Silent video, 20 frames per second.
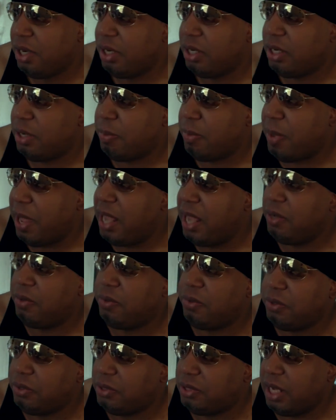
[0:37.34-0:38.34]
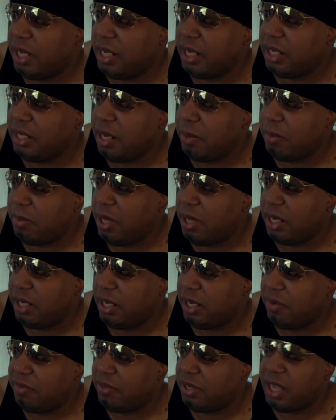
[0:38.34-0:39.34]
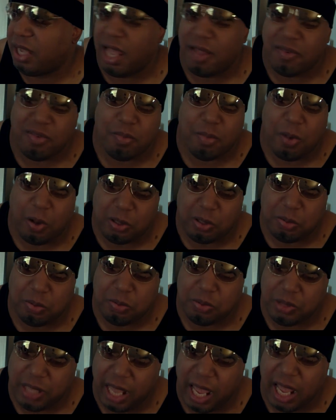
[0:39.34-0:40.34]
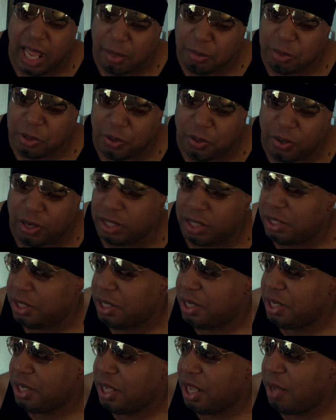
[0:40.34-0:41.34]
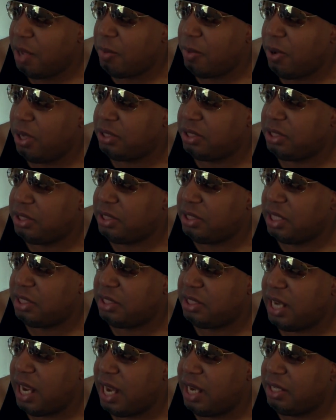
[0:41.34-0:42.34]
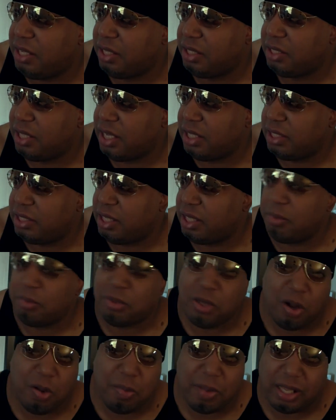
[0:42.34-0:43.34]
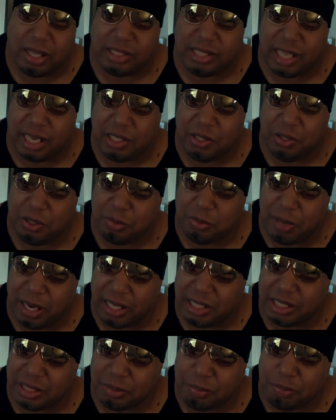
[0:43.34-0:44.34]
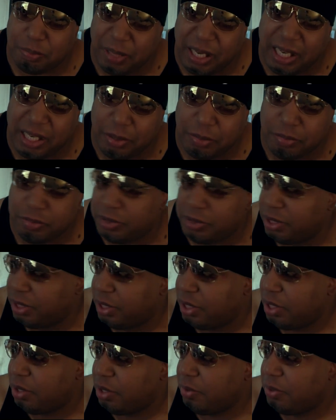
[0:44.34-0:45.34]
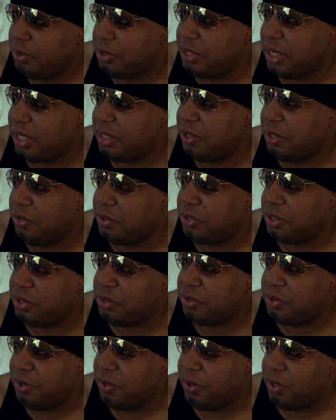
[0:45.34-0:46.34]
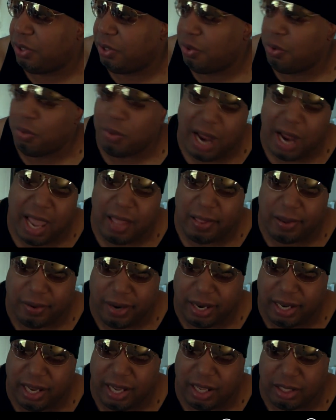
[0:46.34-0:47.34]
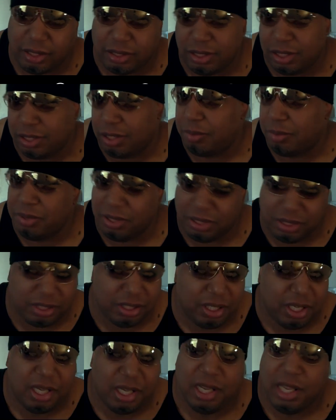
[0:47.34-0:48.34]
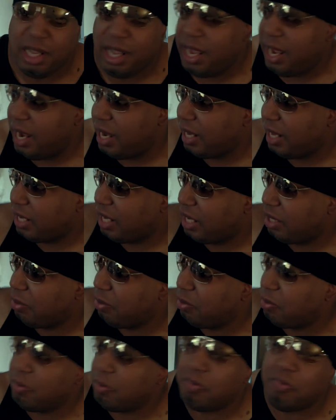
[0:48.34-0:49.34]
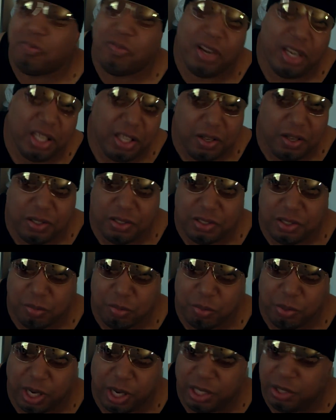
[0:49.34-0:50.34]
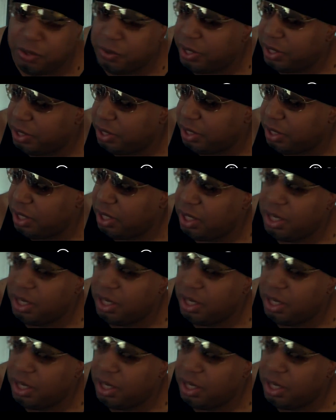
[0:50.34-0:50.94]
The Bengals, I'm lucky enough to have multiple games on. I'm watching Cincinnati because something told me about St. Louis might just beat them. Well, St. Louis is doing a little rally right now, so I'm just, and I got videos I'm rendering,